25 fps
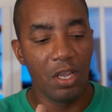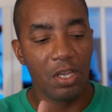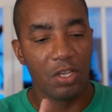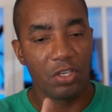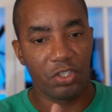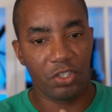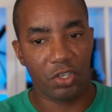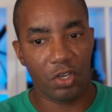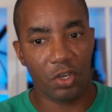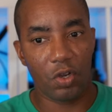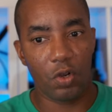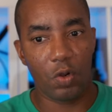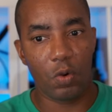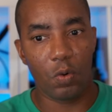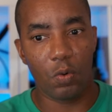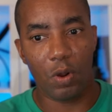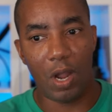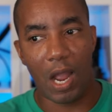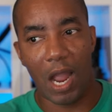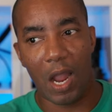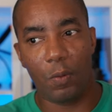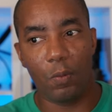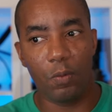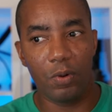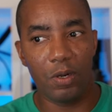So
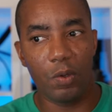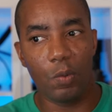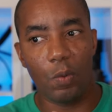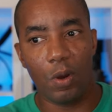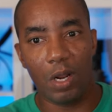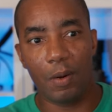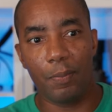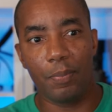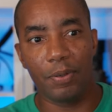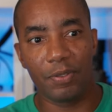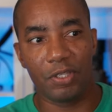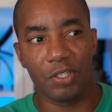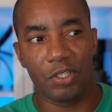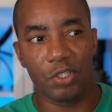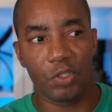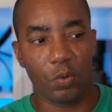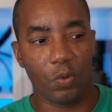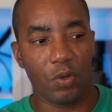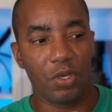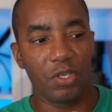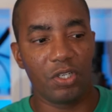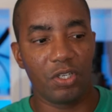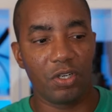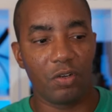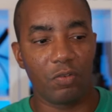I wouldn't want to put the
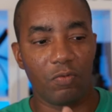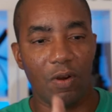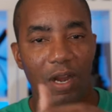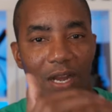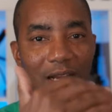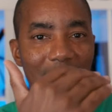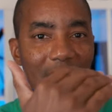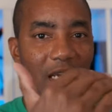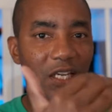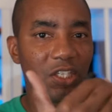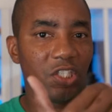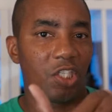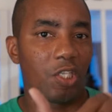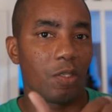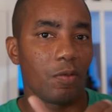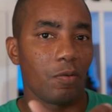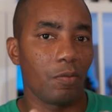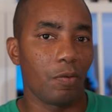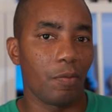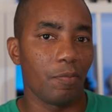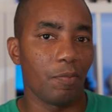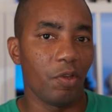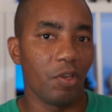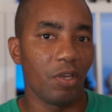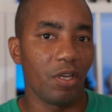Zoysia right next to the
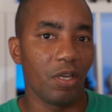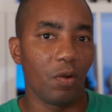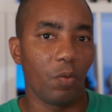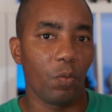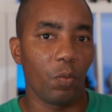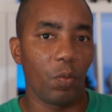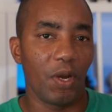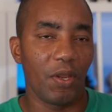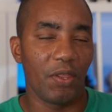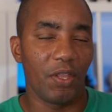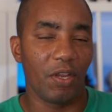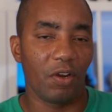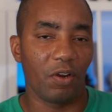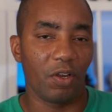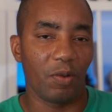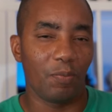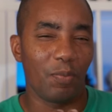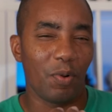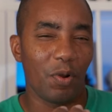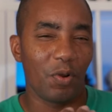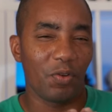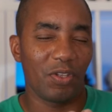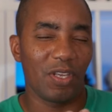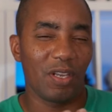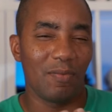Bermuda where they're
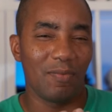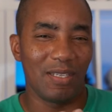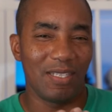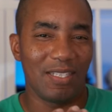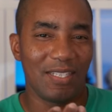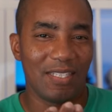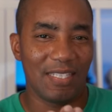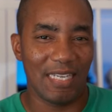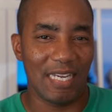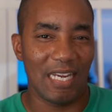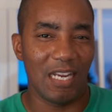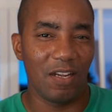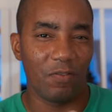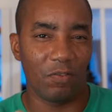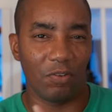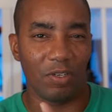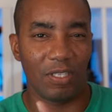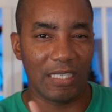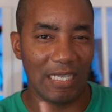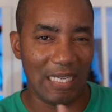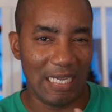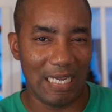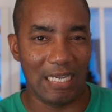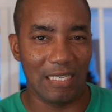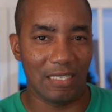both can be seen
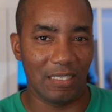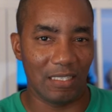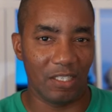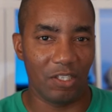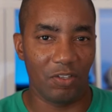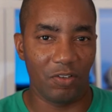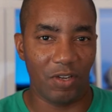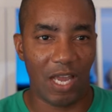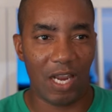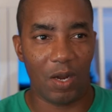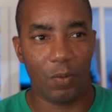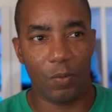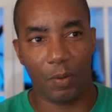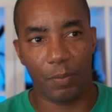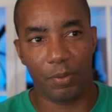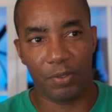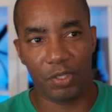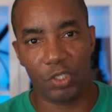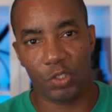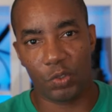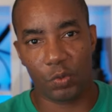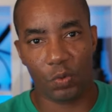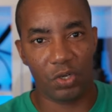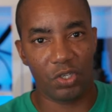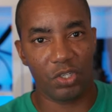really easily. You kind of want to put
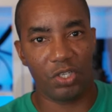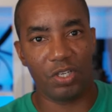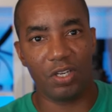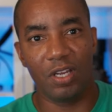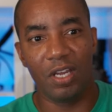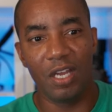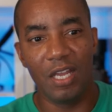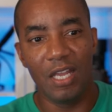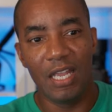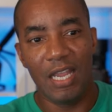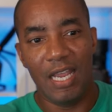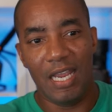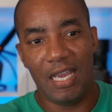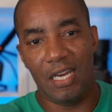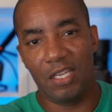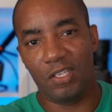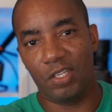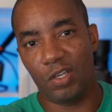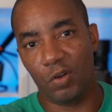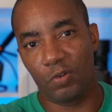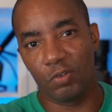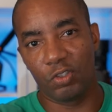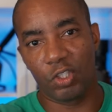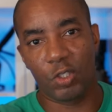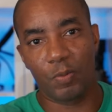the Zoysia in its
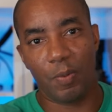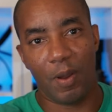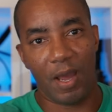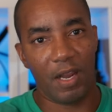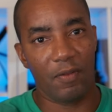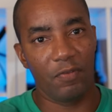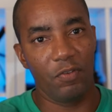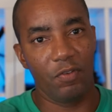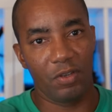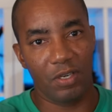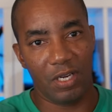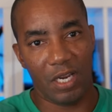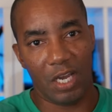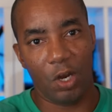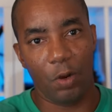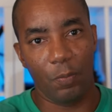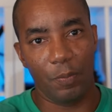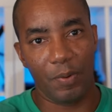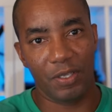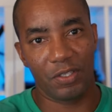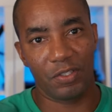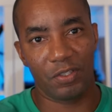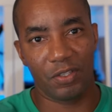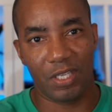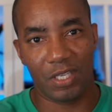own spot if you can help
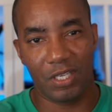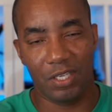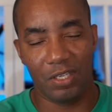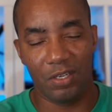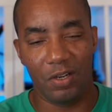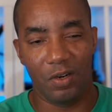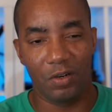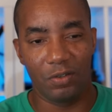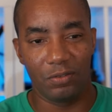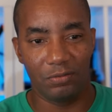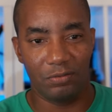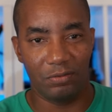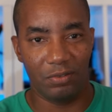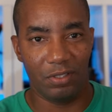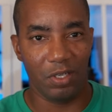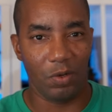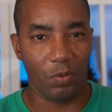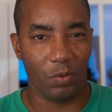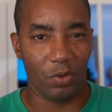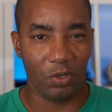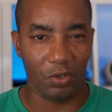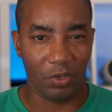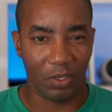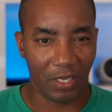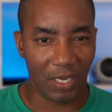it, so that you don't, you know,
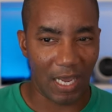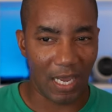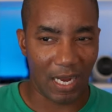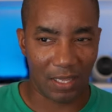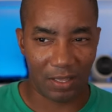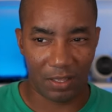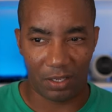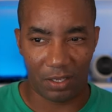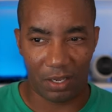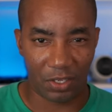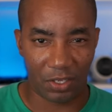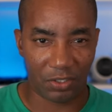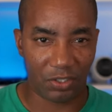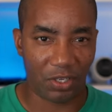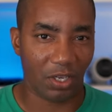when you're looking at it, the lawn's